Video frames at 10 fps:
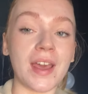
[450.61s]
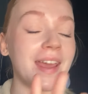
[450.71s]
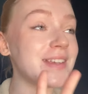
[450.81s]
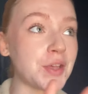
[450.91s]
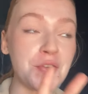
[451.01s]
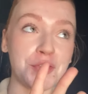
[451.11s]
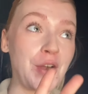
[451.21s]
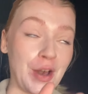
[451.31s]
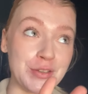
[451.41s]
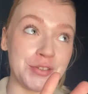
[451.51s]
It is over
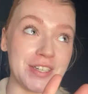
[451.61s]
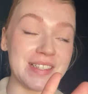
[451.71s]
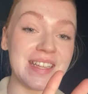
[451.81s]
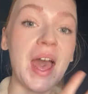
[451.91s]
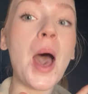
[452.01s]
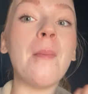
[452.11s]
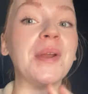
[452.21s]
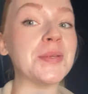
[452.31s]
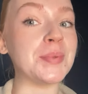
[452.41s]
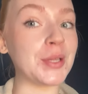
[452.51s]
100, but
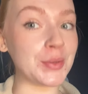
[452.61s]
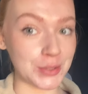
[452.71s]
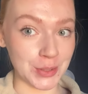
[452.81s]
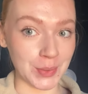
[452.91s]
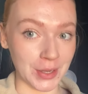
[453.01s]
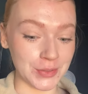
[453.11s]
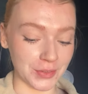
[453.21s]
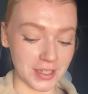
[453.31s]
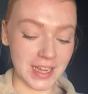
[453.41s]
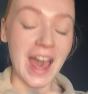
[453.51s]
it's below
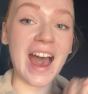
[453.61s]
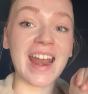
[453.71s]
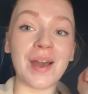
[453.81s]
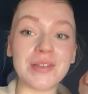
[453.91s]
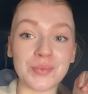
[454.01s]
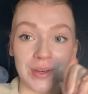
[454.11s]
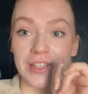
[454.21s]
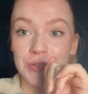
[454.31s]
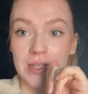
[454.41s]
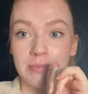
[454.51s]
200, and I was really
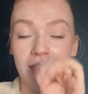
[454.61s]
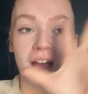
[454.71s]
stressed about that.